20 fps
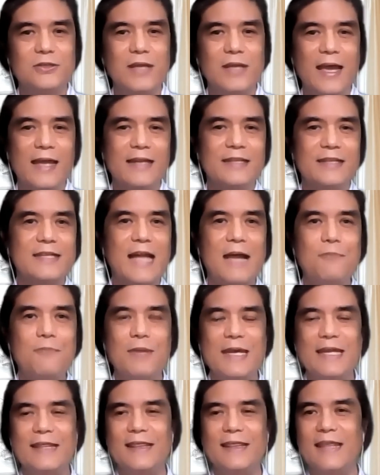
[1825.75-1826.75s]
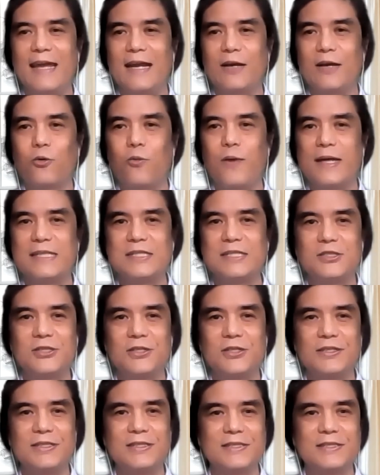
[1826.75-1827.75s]
and type in their
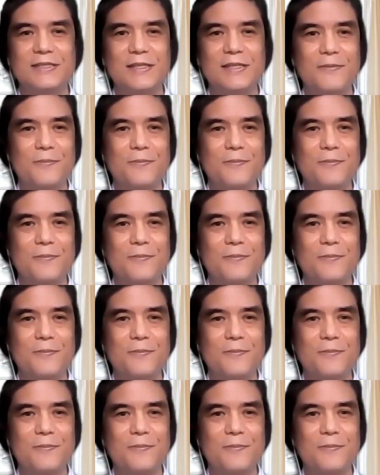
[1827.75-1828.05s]
questions.